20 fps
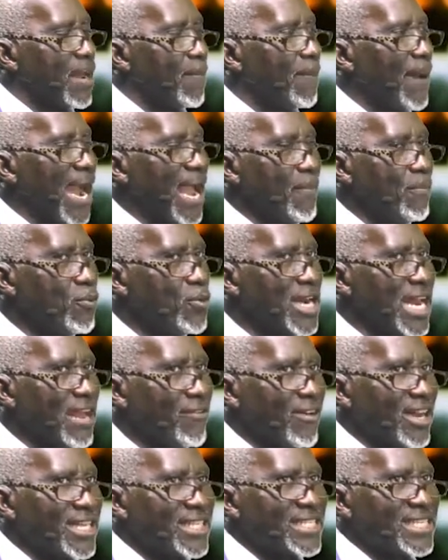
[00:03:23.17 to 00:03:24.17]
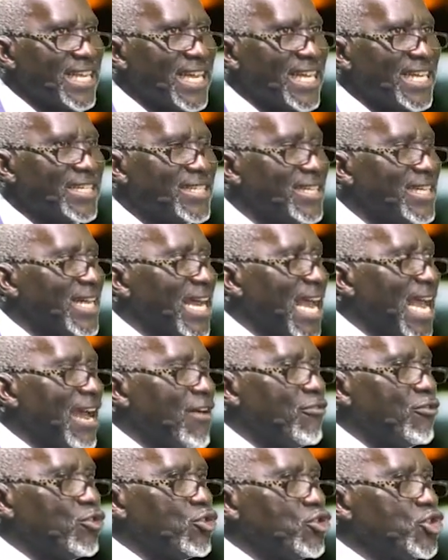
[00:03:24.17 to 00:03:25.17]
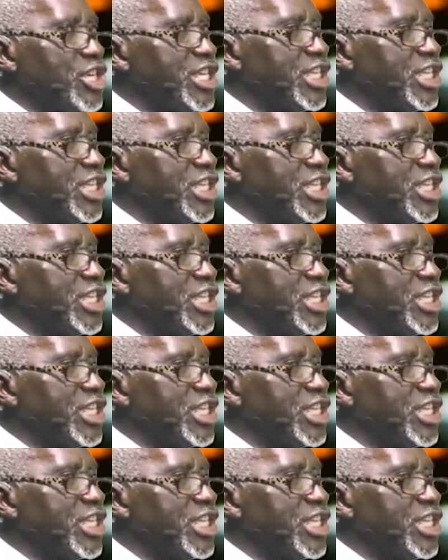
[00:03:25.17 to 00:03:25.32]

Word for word: the Bible never says heaven